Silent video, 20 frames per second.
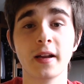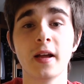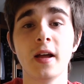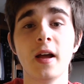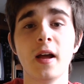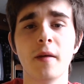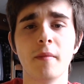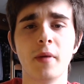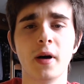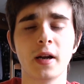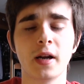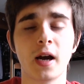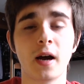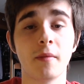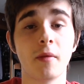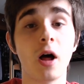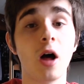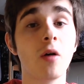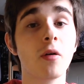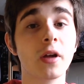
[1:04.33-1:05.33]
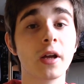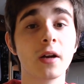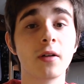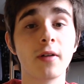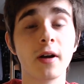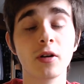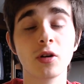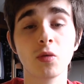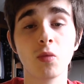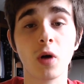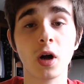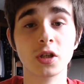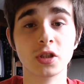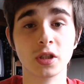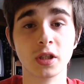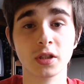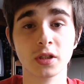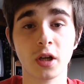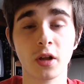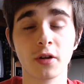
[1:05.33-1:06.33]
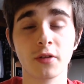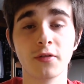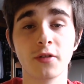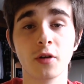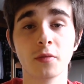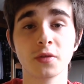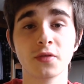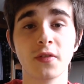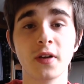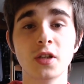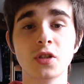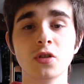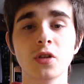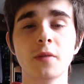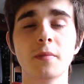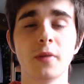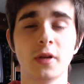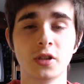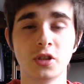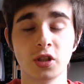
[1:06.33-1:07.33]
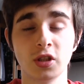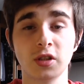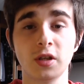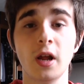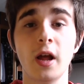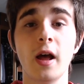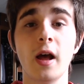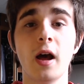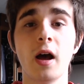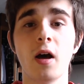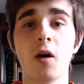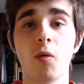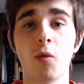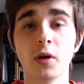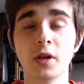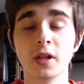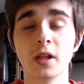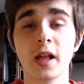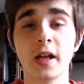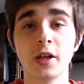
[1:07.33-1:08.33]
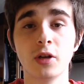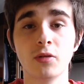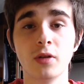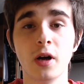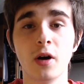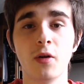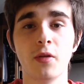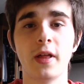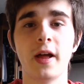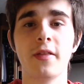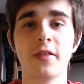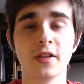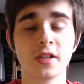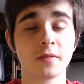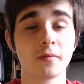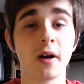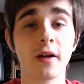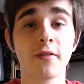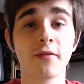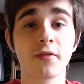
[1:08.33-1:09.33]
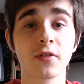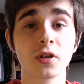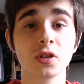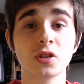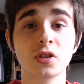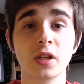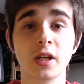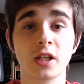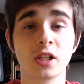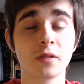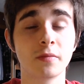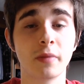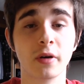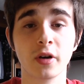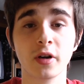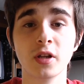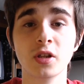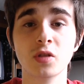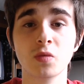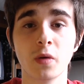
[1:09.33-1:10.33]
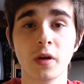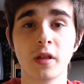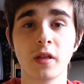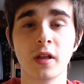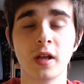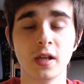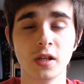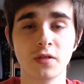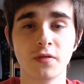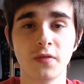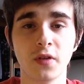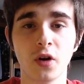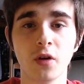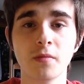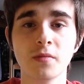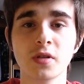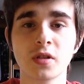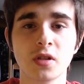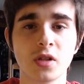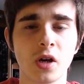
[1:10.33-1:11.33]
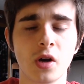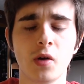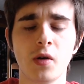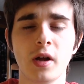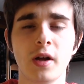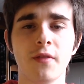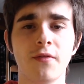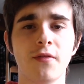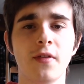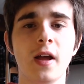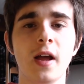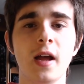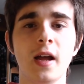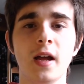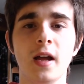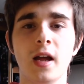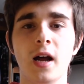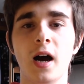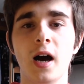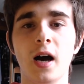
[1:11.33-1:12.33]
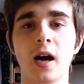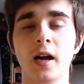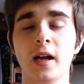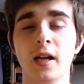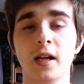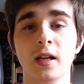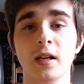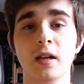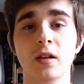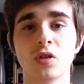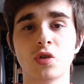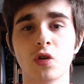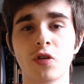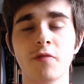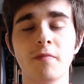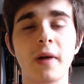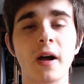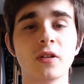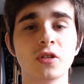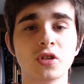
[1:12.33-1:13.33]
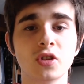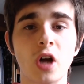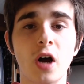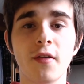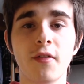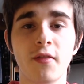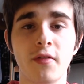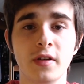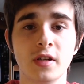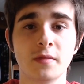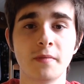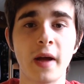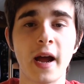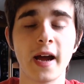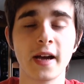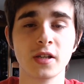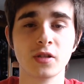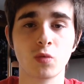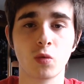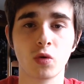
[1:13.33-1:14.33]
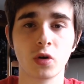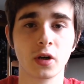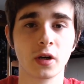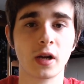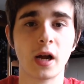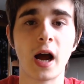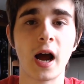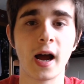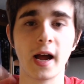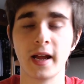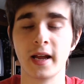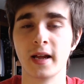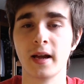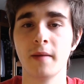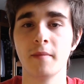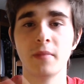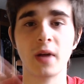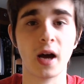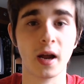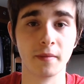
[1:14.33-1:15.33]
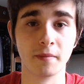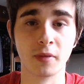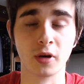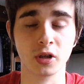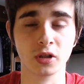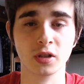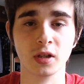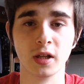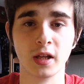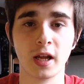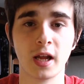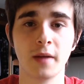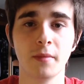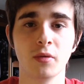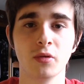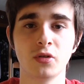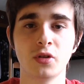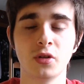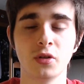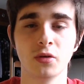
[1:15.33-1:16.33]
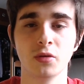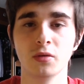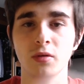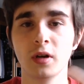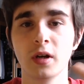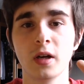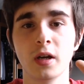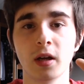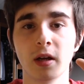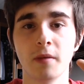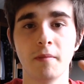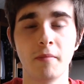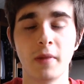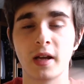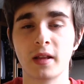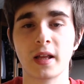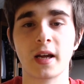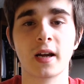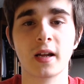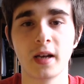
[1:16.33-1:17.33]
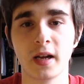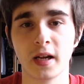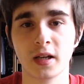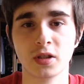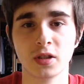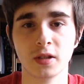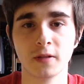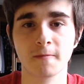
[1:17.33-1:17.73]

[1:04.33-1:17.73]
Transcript: But I'll get around to watching his other films eventually, but just want to let you know that this is my first experience with his films, so if it sort of bounces off of his past work, I am not personally able to make that connection.